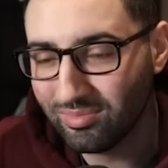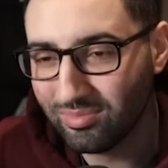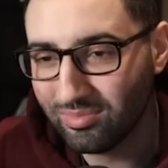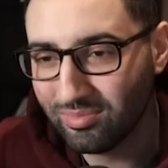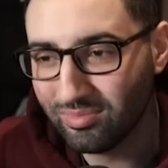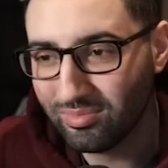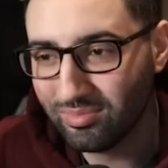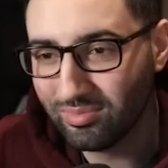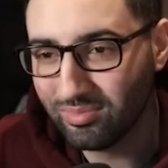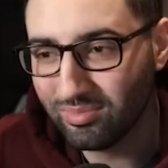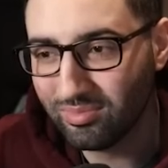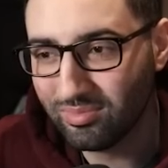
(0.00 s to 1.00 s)

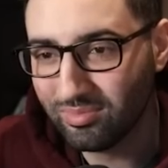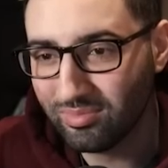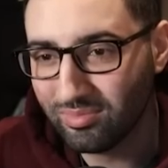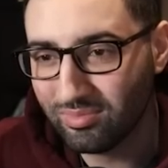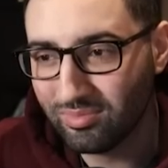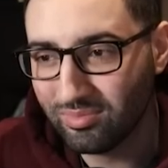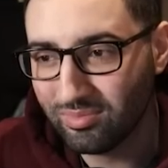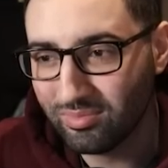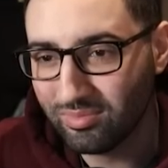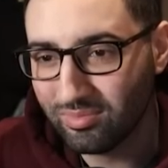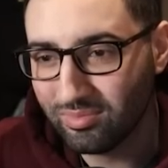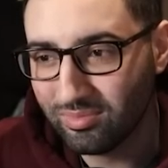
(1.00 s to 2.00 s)

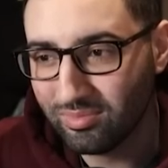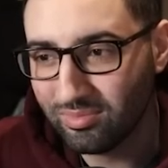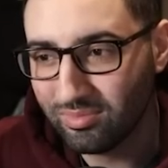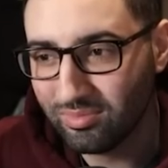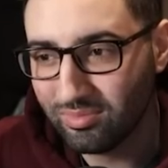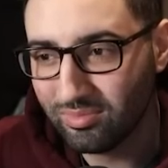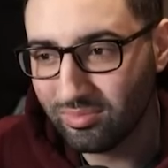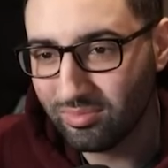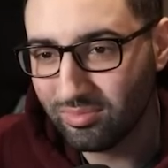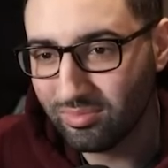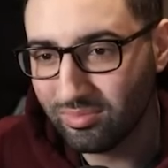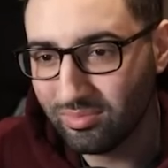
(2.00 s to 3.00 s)

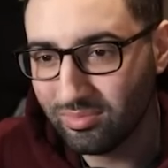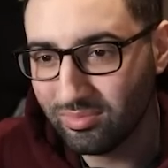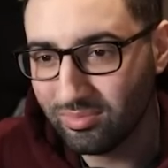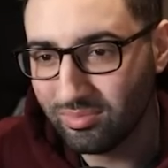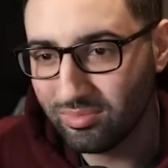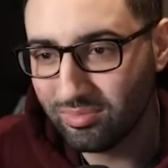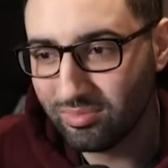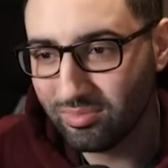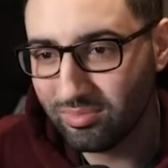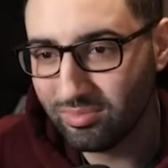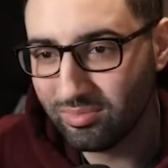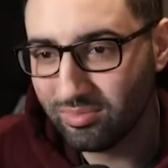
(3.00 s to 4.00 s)

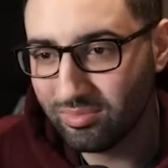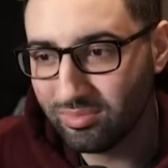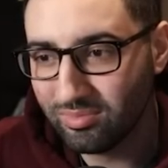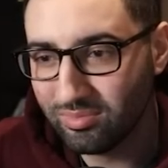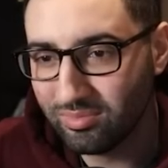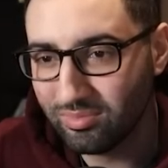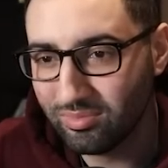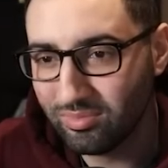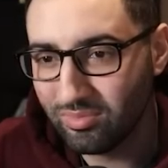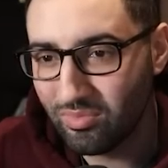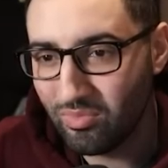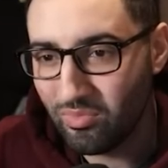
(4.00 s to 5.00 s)

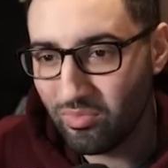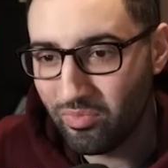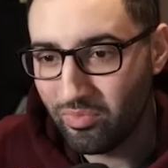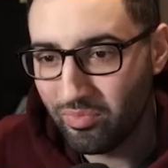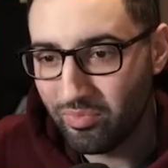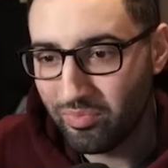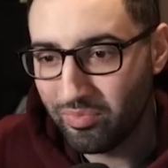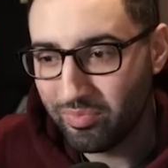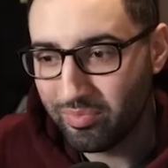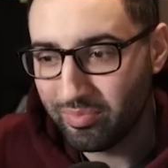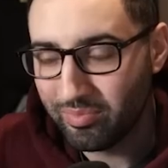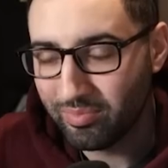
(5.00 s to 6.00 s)

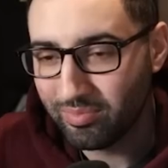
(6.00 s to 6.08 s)
(not speaking)